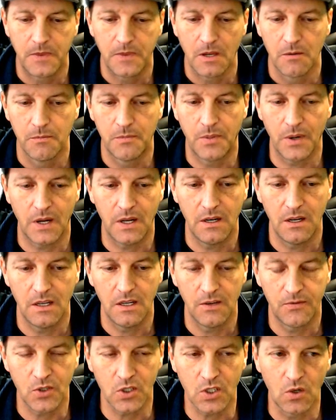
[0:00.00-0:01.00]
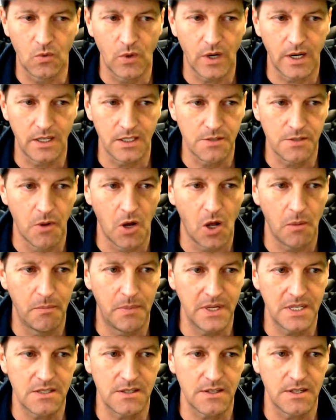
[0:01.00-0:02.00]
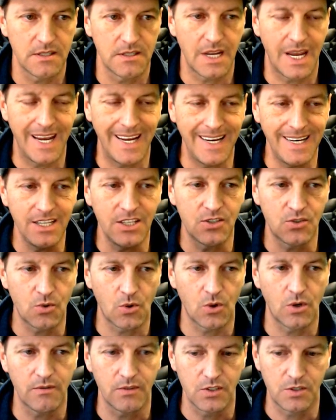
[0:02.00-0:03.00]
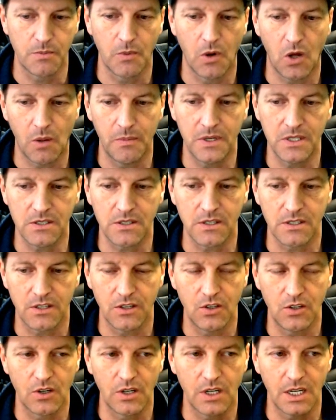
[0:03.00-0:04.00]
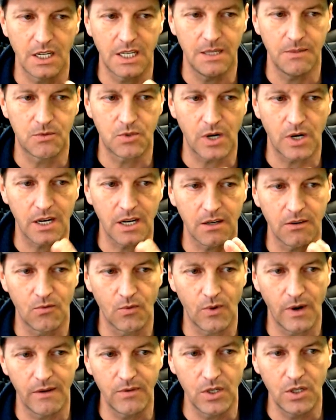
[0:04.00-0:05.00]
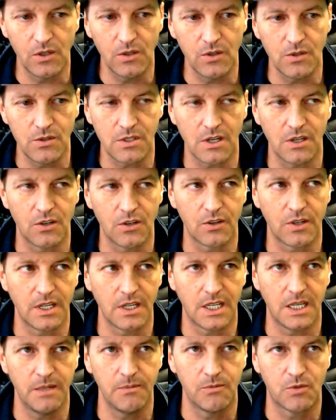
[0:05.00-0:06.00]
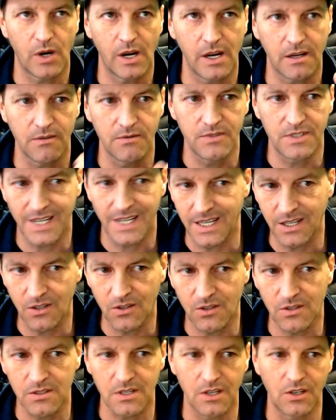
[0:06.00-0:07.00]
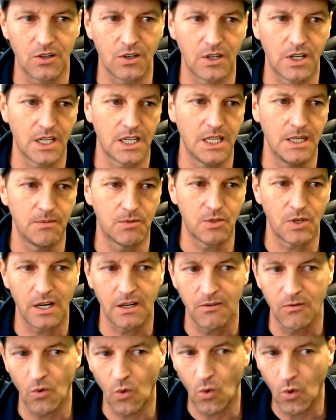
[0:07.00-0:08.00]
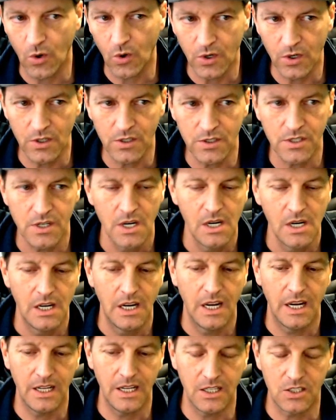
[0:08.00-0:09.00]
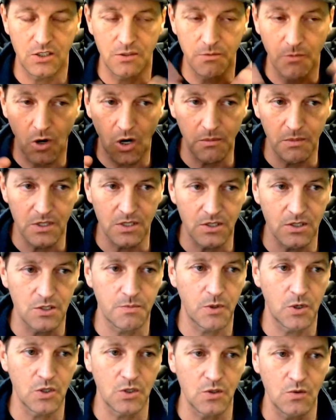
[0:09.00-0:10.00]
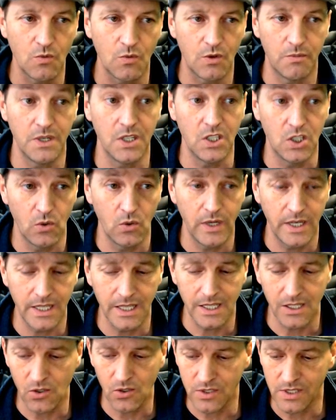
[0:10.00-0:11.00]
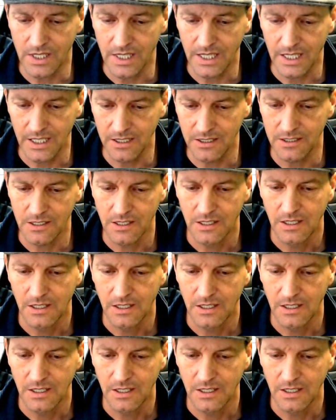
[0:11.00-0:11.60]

But if you're going to run a small business, any sort of a small business, and you're going to keep track of revenues, and you're going to keep track of sales, and you're going to keep track of orders, any smart business person would be doing those things.